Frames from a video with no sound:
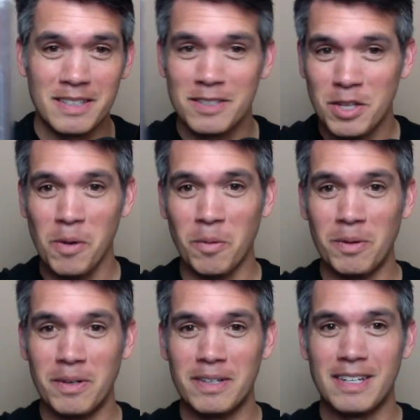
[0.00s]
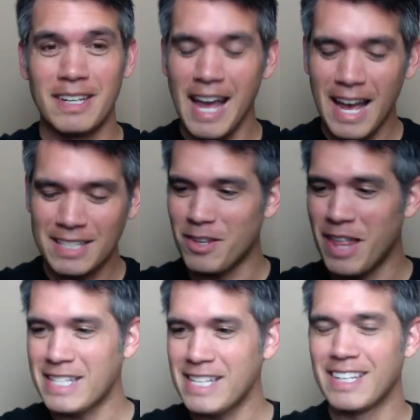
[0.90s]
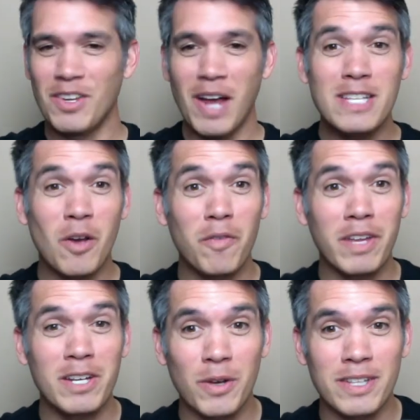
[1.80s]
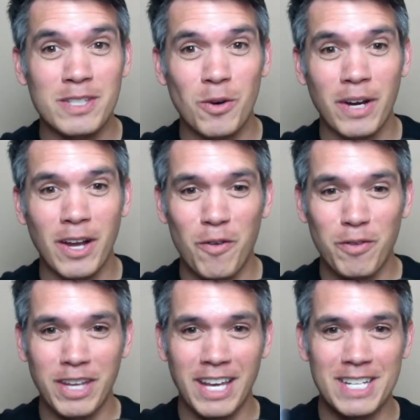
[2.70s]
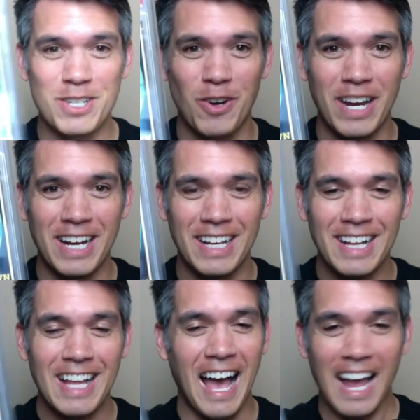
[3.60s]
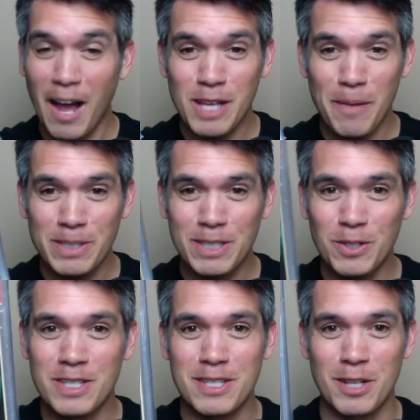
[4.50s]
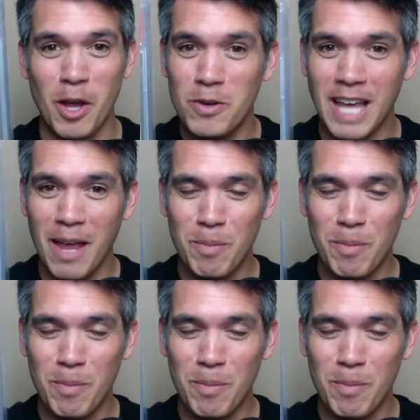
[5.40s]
two. Yeah, so that's it. You guys hopefully enjoyed the story. Hopefully you enjoyed, I, I was able to do a slow tape